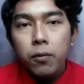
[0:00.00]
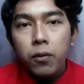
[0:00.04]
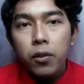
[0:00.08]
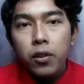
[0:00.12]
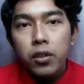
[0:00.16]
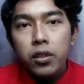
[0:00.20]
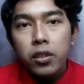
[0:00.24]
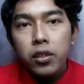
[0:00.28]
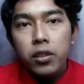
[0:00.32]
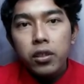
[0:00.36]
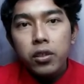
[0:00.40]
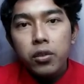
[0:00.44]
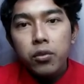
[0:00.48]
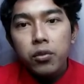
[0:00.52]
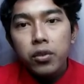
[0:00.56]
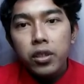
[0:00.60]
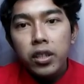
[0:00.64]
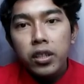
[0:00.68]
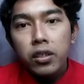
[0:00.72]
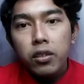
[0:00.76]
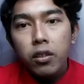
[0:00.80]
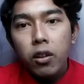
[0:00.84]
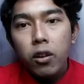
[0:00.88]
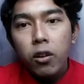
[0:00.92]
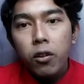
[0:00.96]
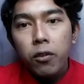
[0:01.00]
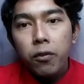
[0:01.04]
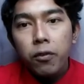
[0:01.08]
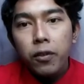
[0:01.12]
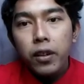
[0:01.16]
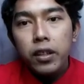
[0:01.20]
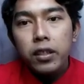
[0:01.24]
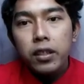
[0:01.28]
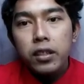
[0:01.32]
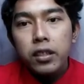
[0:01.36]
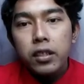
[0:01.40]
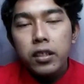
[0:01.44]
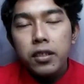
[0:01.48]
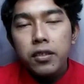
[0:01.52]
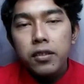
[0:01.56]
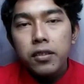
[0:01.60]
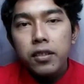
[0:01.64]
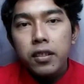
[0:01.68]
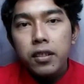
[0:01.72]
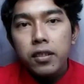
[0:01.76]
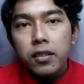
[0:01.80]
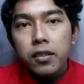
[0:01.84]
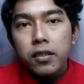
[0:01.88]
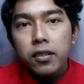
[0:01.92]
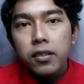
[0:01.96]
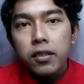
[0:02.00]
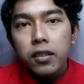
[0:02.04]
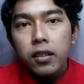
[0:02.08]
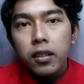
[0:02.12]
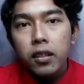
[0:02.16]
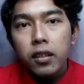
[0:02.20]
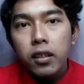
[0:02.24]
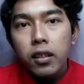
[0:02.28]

For the unit of analysis,